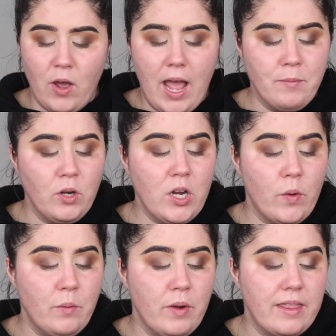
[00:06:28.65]
So I'm going to go
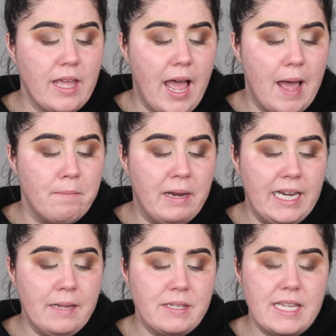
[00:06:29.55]
in with
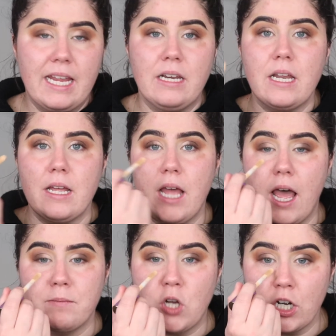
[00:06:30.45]
medium sand
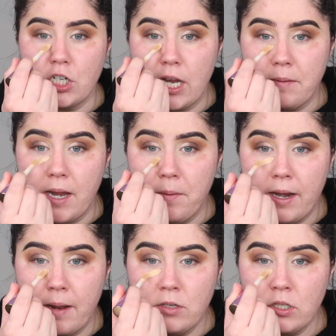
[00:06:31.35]
Tarte Shape Tape,
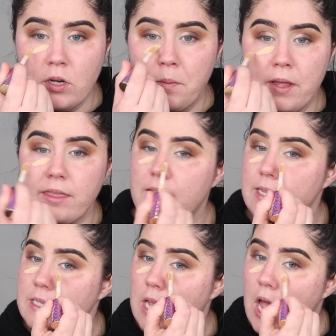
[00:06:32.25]
and I'm just going to put
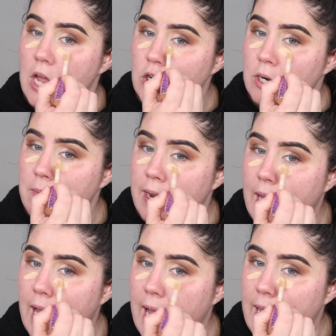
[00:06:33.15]
this under my
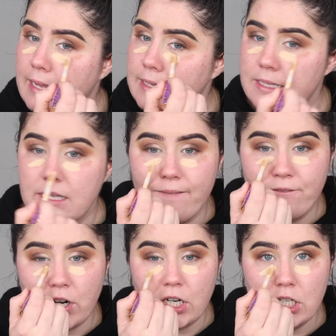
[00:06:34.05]
eyes
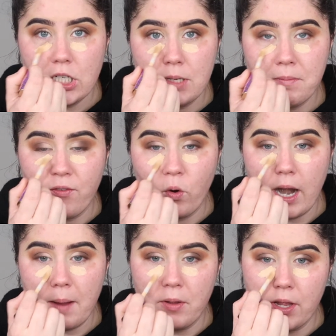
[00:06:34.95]
first before
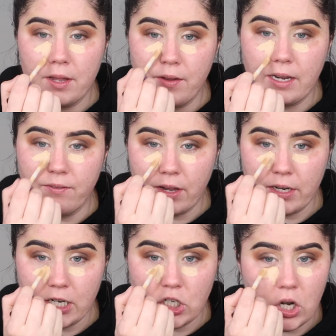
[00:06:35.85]
I put any
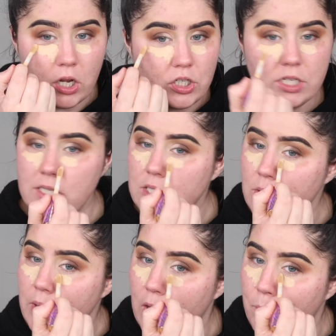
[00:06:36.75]
foundation on, just
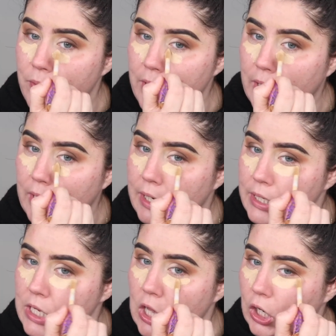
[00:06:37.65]
to help with any
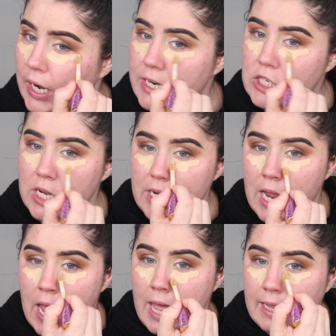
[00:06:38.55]
discoloration.